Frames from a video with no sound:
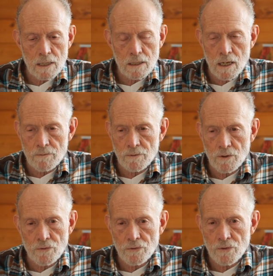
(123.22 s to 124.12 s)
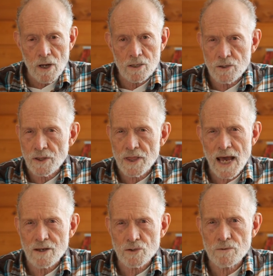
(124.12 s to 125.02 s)
a couple hundred
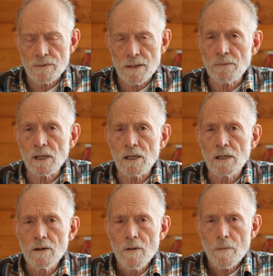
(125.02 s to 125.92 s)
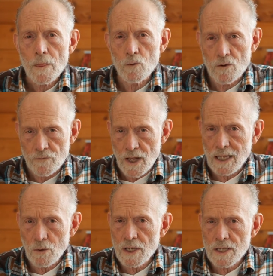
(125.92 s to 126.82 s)
thousand people who were
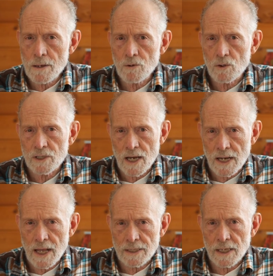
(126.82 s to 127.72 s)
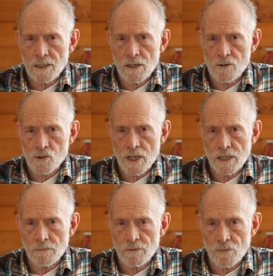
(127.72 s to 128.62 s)
following them, who had not had that kind of
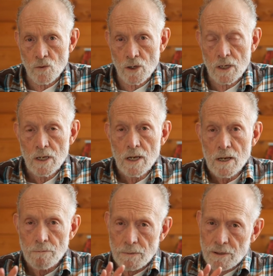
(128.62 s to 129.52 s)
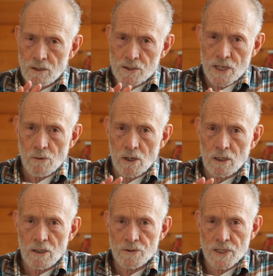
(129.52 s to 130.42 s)
training before, but because they were
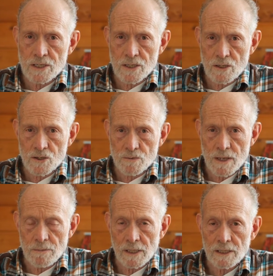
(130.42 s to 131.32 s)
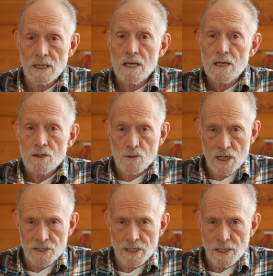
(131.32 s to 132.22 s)
close into those people and
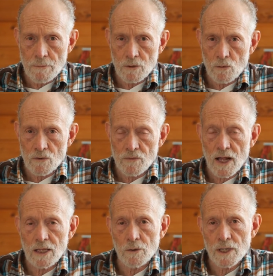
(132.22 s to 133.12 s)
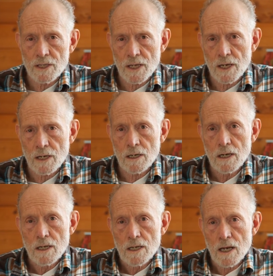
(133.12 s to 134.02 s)
trusted them and were following their
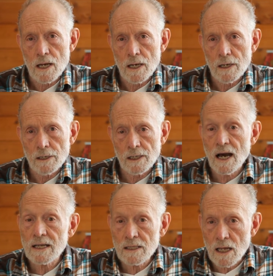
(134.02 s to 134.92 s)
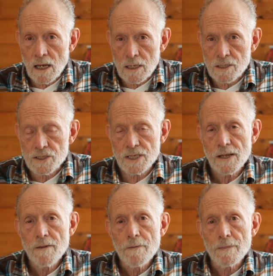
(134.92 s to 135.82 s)
guidelines,
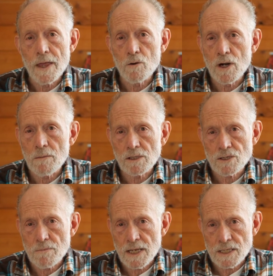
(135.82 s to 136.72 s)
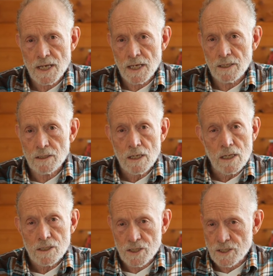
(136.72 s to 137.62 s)
they were able to maintain
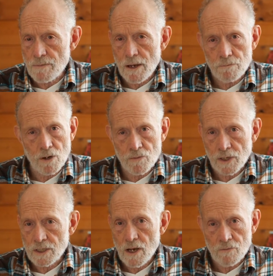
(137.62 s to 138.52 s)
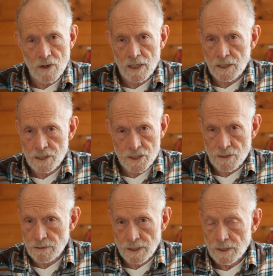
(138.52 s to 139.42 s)
just about perfect nonviolent
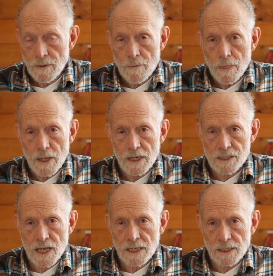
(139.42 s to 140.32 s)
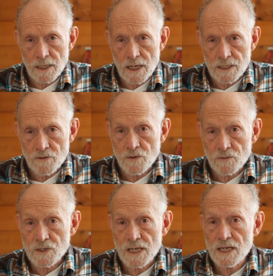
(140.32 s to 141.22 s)
discipline. It had taken Gandhi
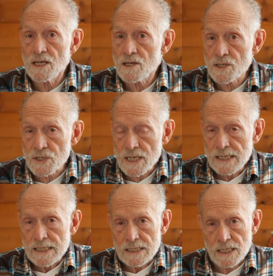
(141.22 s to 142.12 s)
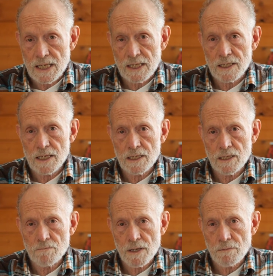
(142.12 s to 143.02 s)
15 years to get the
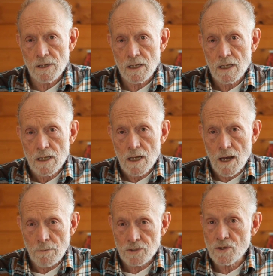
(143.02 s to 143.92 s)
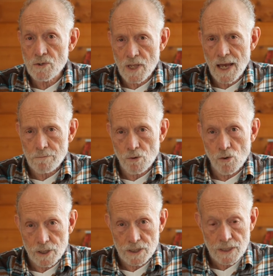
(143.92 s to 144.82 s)
Indian people up to that
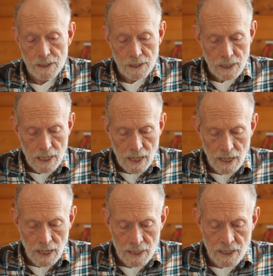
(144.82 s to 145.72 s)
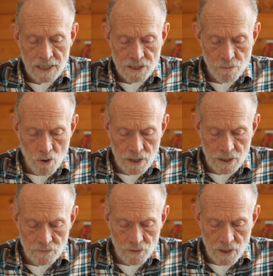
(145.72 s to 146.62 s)
point. I think it's
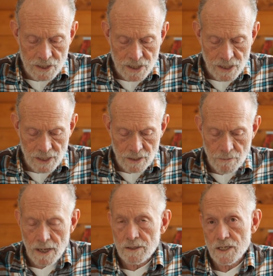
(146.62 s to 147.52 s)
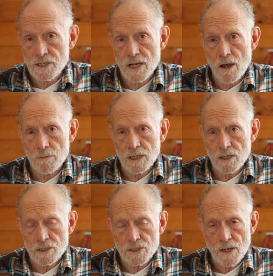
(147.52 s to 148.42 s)
poignant for us to think about this now
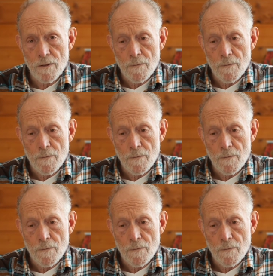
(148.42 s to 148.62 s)
because